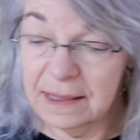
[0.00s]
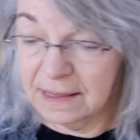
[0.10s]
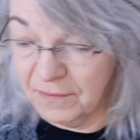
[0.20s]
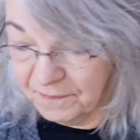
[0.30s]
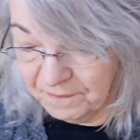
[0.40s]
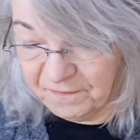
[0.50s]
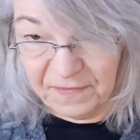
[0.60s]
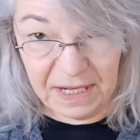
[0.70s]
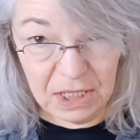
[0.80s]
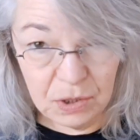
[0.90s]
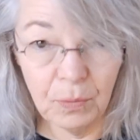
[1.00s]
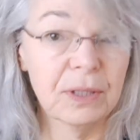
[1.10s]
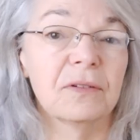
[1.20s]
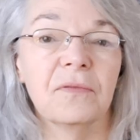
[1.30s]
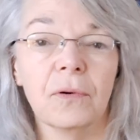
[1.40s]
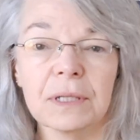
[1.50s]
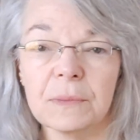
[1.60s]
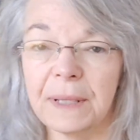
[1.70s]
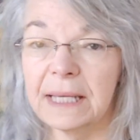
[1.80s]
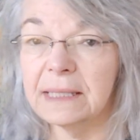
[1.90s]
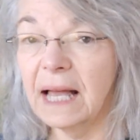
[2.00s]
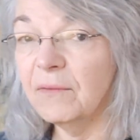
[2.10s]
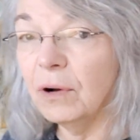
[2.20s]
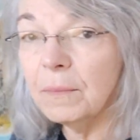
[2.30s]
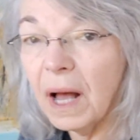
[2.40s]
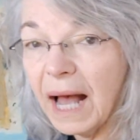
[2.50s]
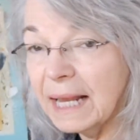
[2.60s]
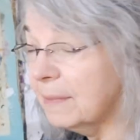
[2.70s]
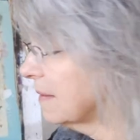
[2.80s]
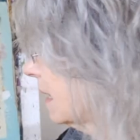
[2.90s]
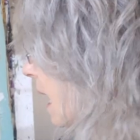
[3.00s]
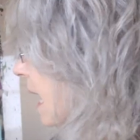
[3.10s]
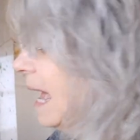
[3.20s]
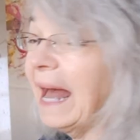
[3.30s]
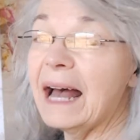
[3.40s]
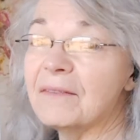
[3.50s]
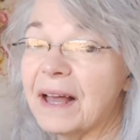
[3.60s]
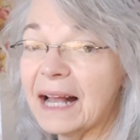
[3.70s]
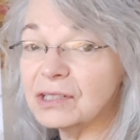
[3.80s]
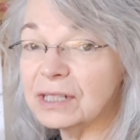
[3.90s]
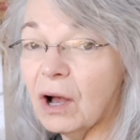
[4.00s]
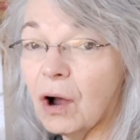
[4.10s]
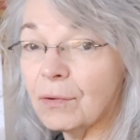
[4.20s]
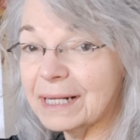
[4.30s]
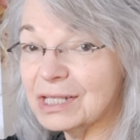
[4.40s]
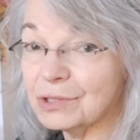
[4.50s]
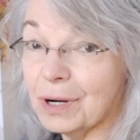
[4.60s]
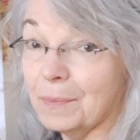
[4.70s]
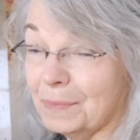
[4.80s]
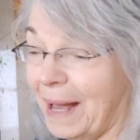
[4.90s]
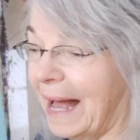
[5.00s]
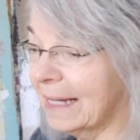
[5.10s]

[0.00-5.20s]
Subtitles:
is the finished Winter Forest piece. I have one behind me that I have actually already scrubbed back.